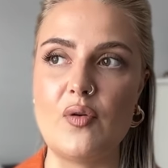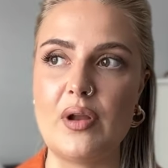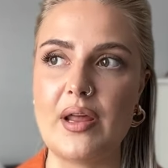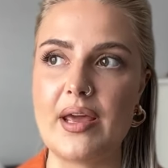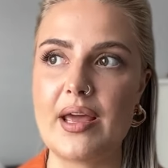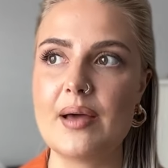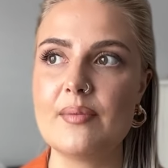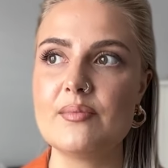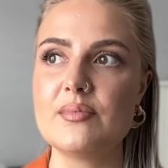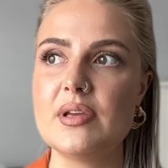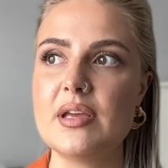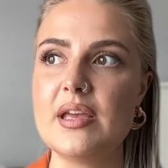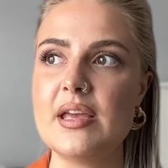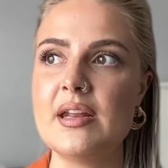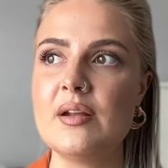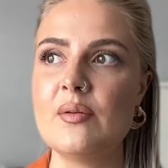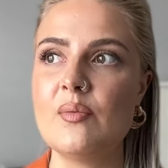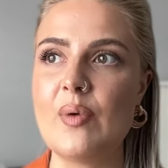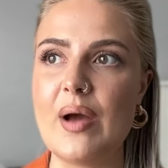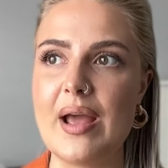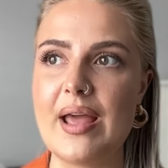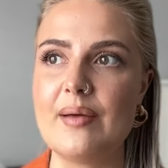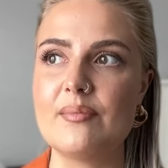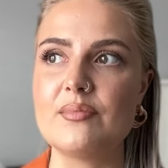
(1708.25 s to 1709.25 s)
Like, I'm in a
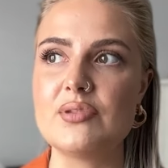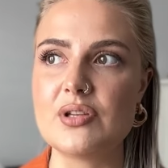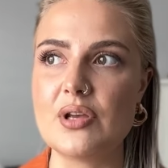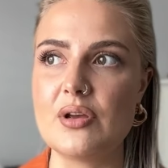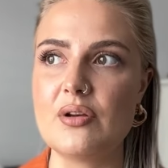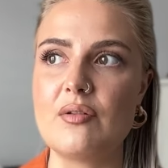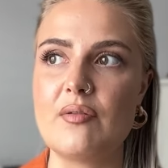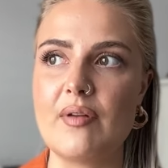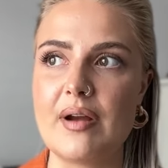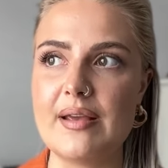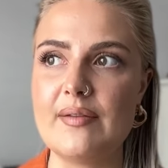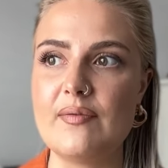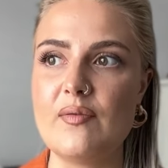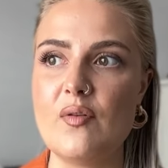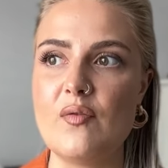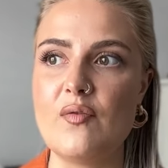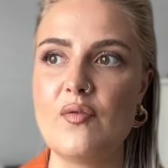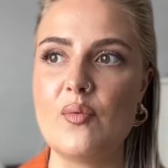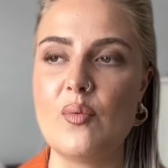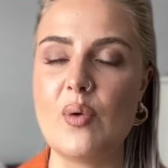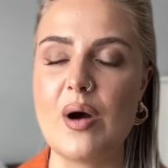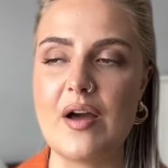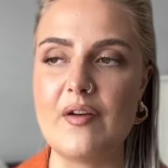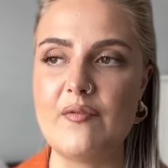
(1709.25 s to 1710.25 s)
way, I'm so grateful
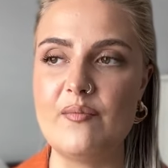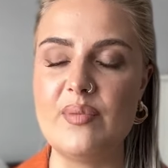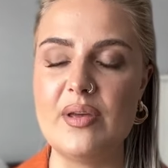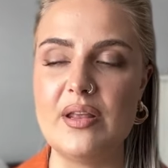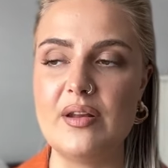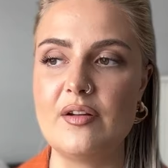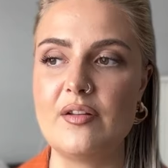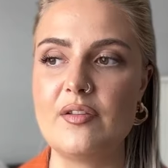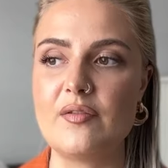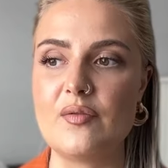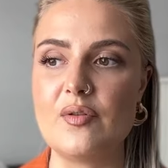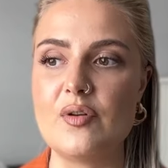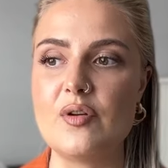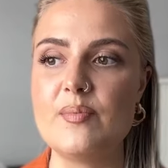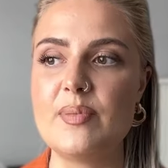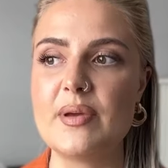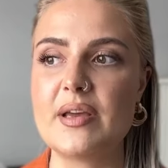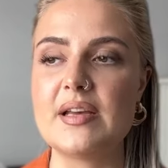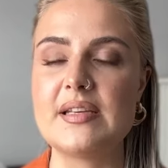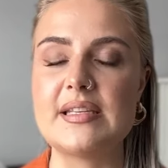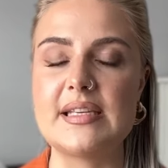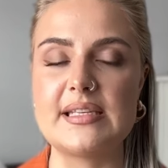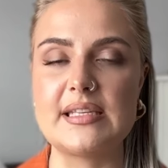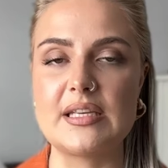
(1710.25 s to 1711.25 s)
for what I've been through,
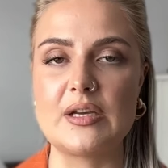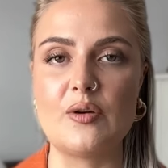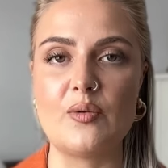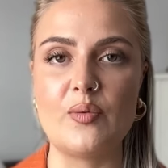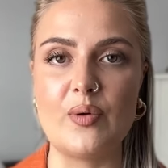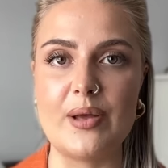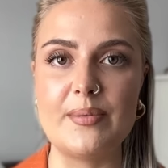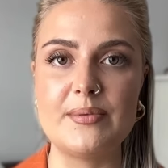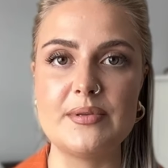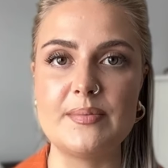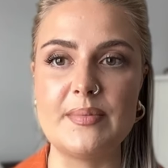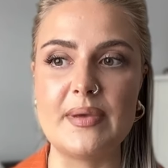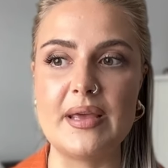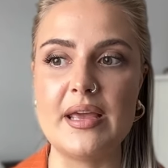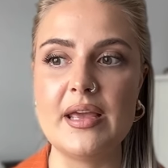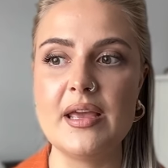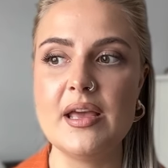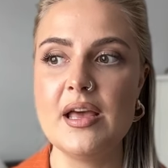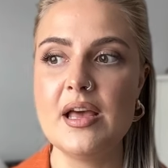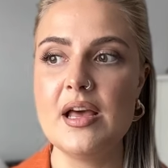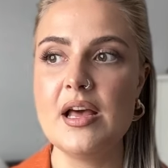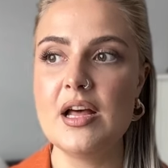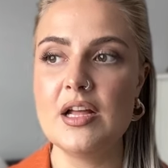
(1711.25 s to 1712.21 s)
because it's equipped me